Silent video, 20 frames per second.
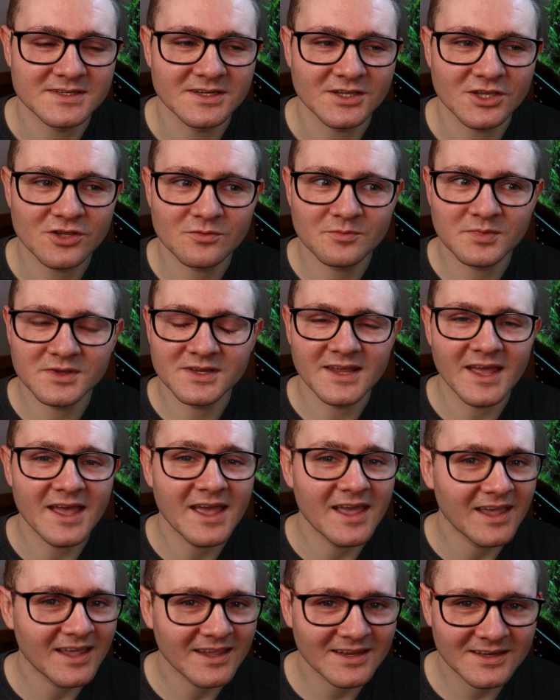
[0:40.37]
And it could have
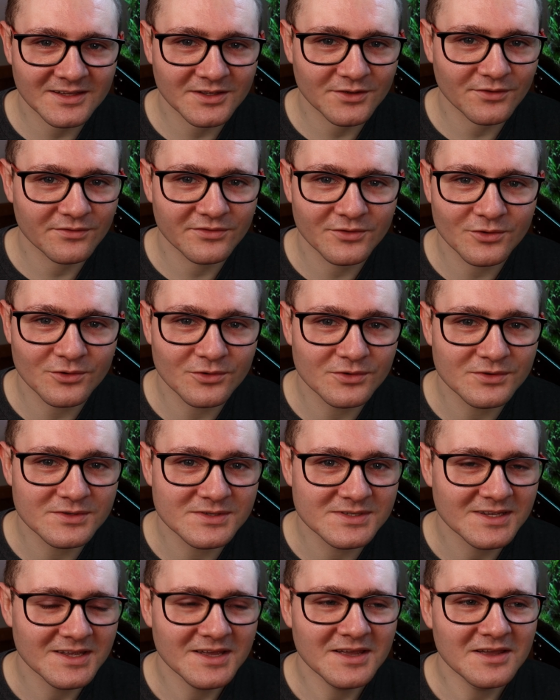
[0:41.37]
been any of
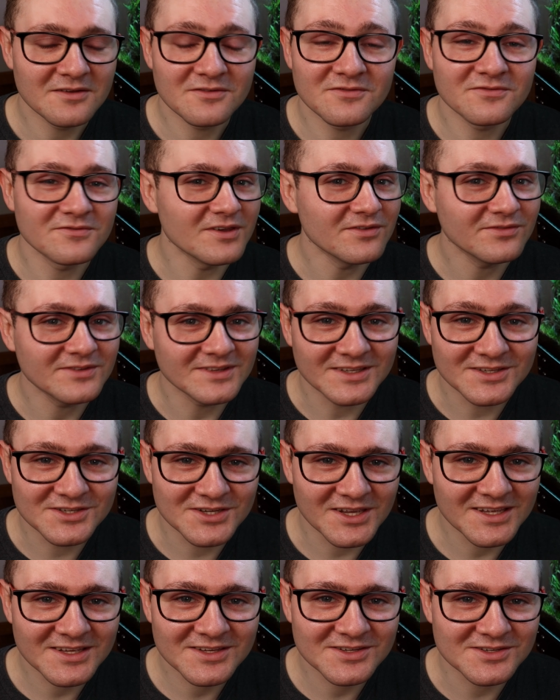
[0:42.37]
those 50
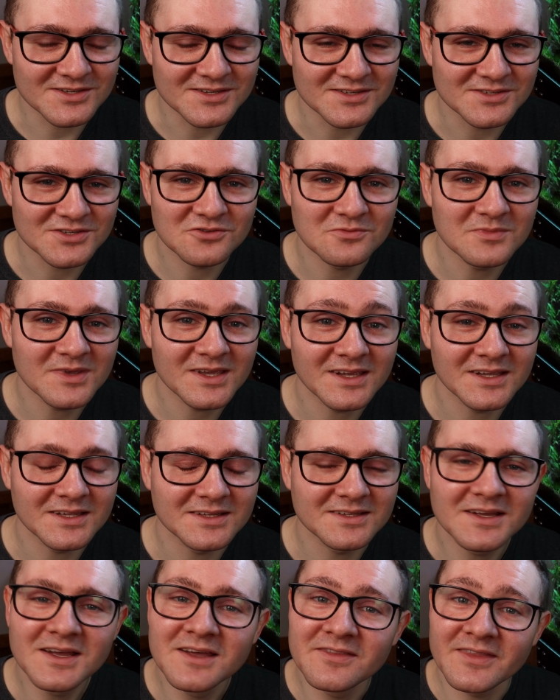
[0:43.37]
changes you
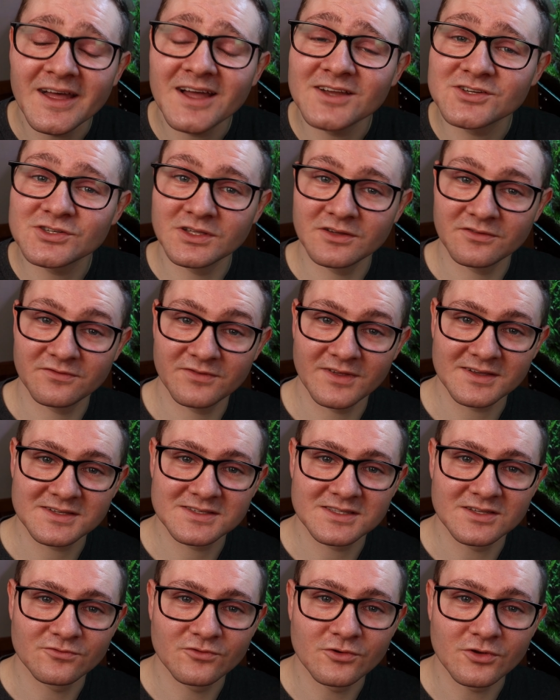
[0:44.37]
made that actually
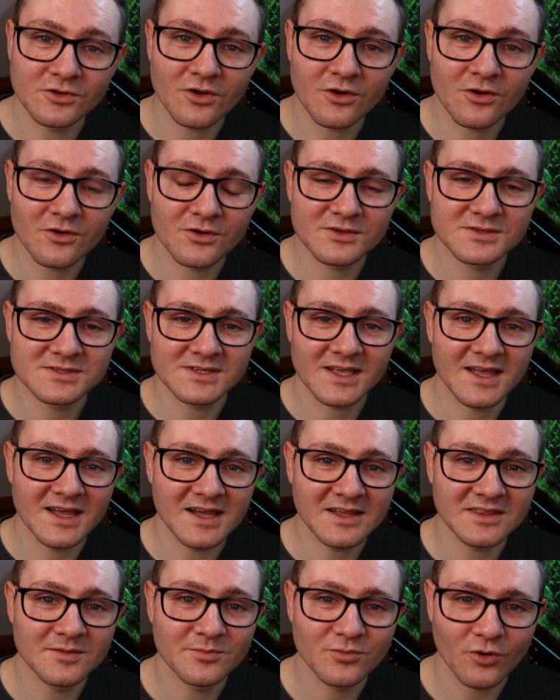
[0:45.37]
fixed the root cause
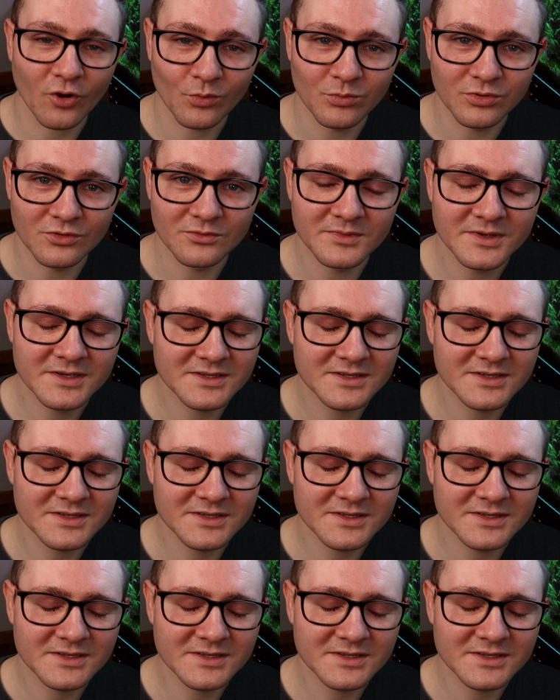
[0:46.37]
and the problem.